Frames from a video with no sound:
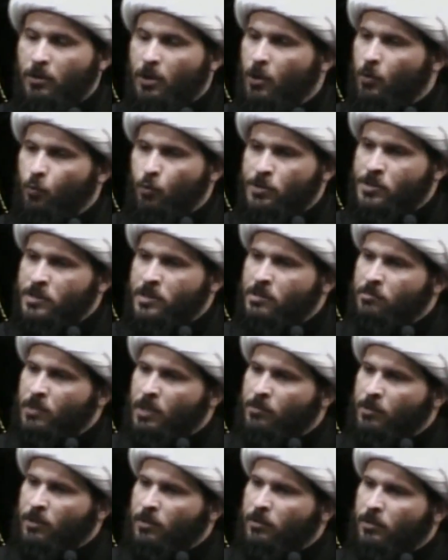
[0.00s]
What's the
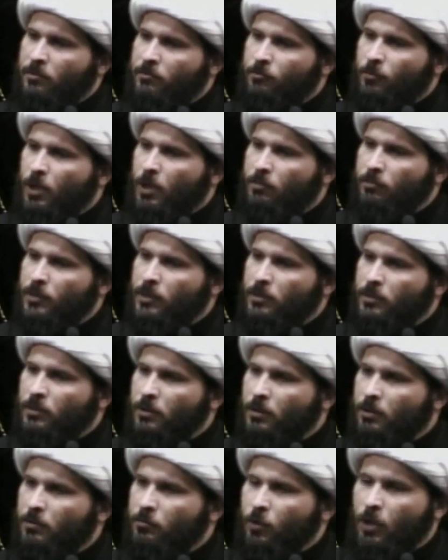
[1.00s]
mamat of Muhammad and
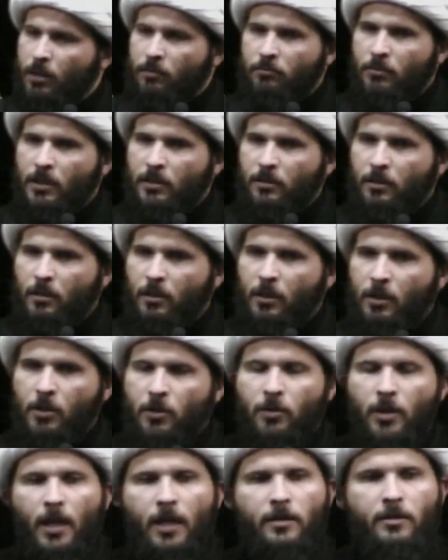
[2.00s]
Al Muhammad?
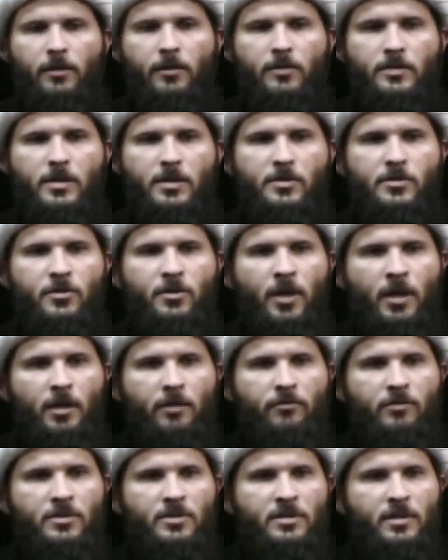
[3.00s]
Hadith says none
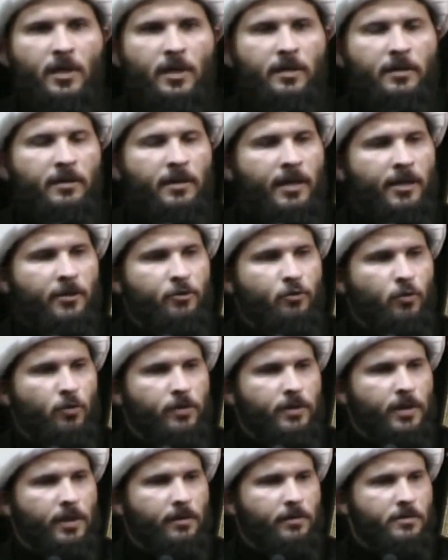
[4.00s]
of us died natural
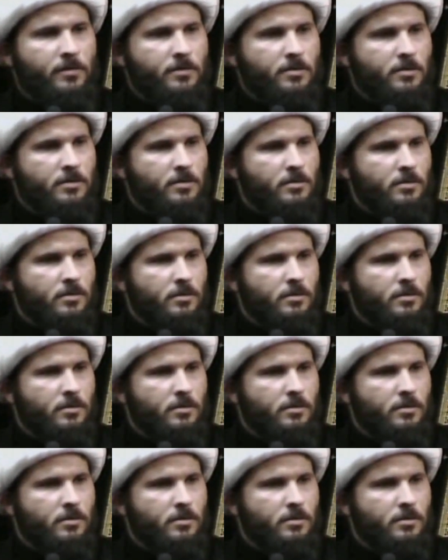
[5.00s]
deaths.